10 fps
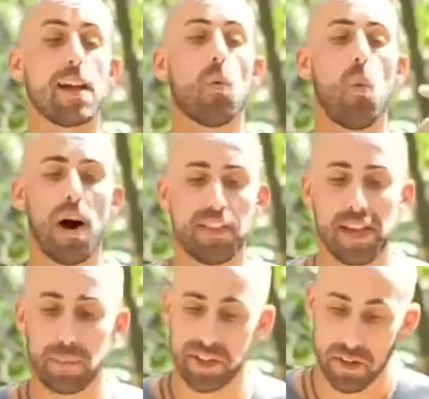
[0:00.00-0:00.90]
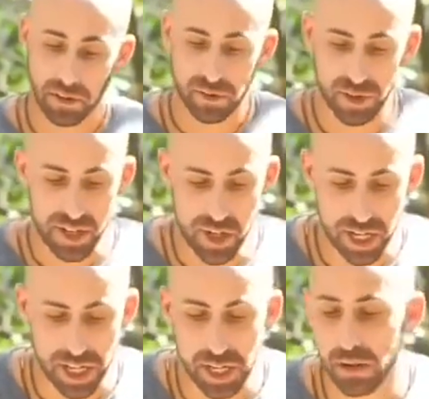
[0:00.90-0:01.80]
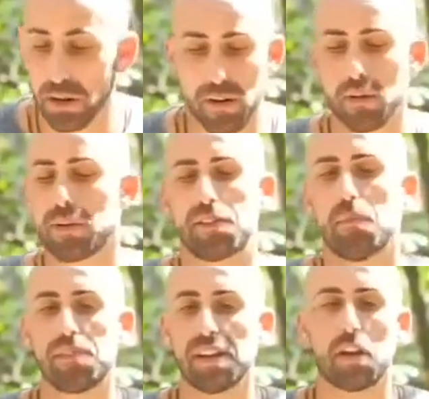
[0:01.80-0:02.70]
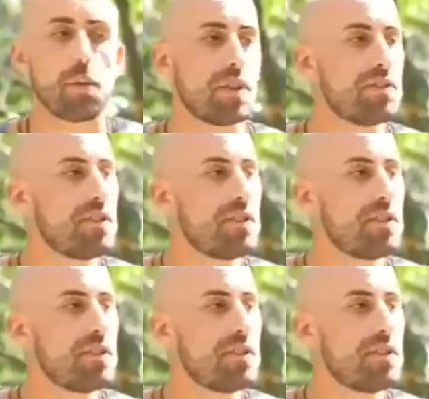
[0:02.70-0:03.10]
one empty lung stretching, something around